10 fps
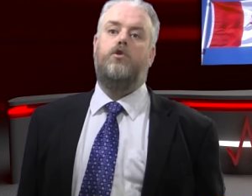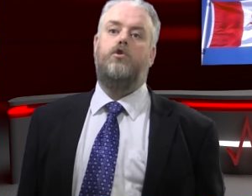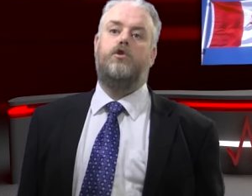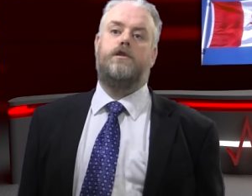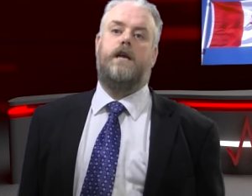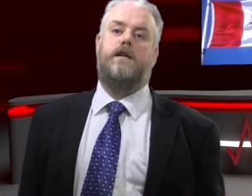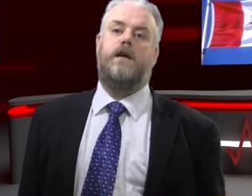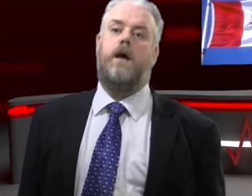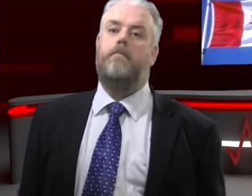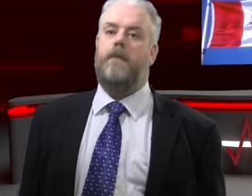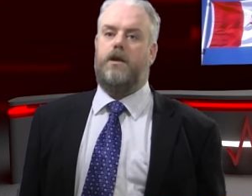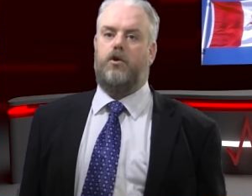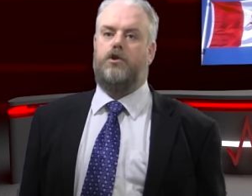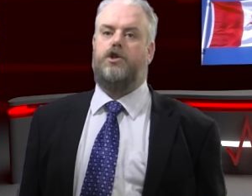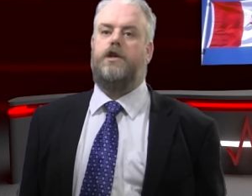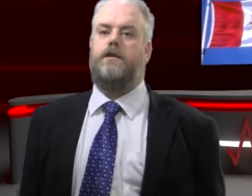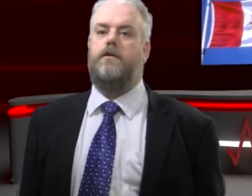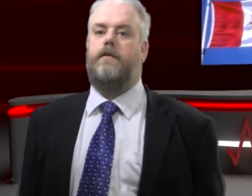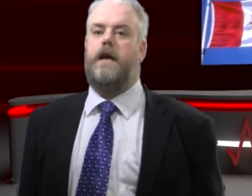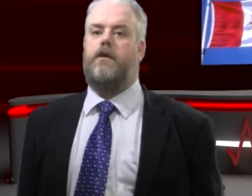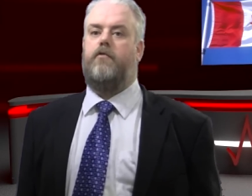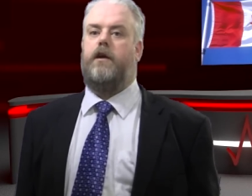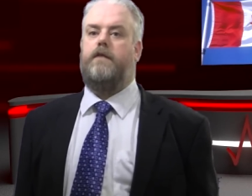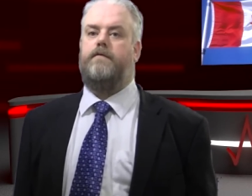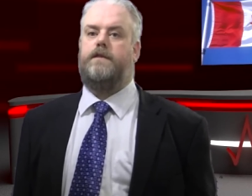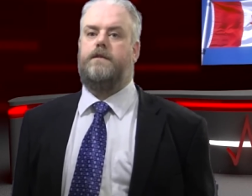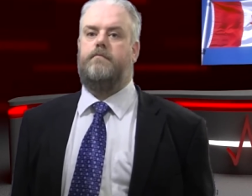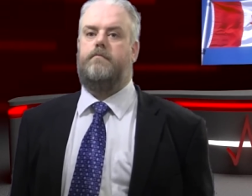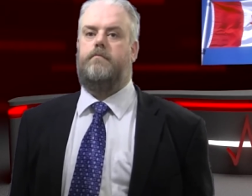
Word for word: You said, may God shit on their graves."